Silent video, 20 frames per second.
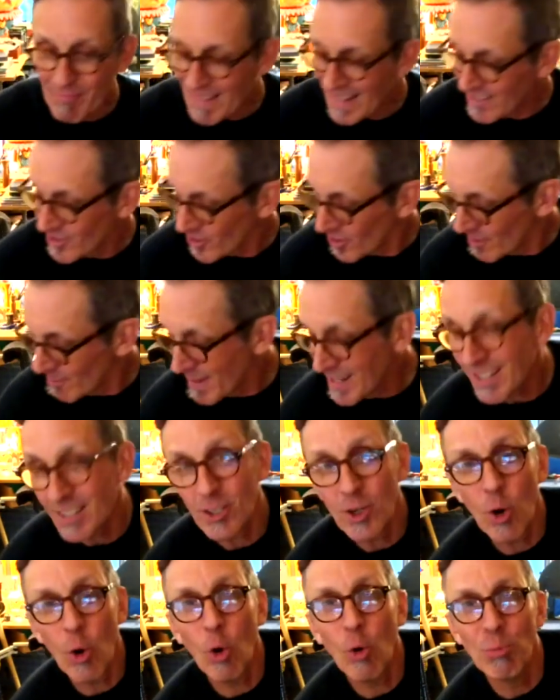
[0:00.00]
I started making
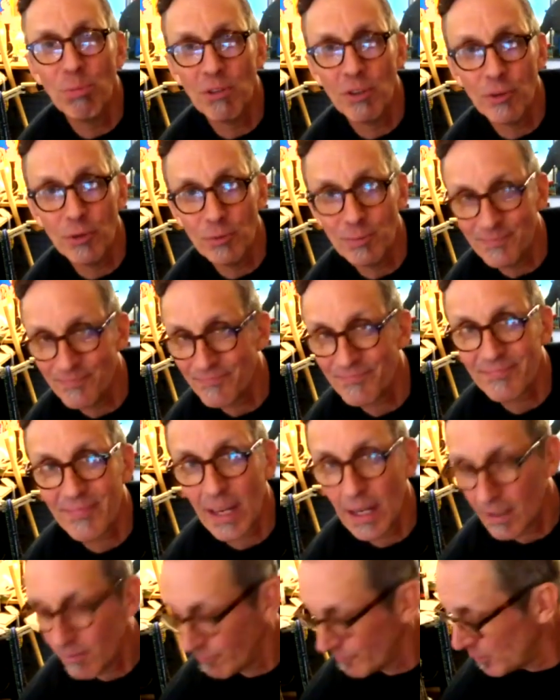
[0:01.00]
cold brew
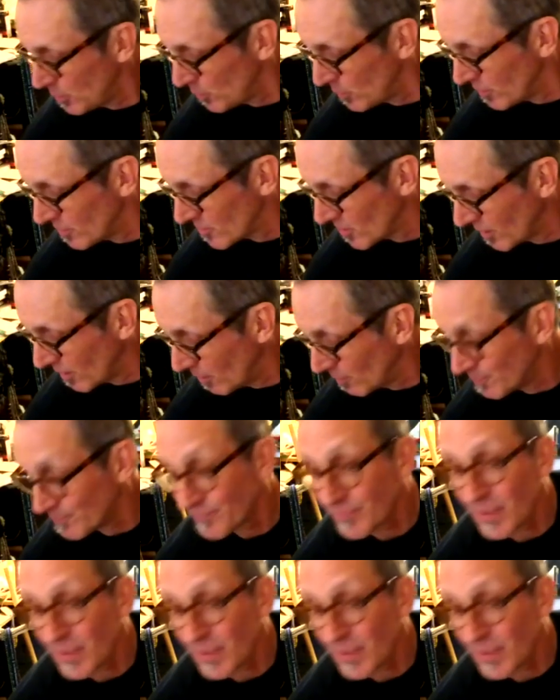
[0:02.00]
a few years ago.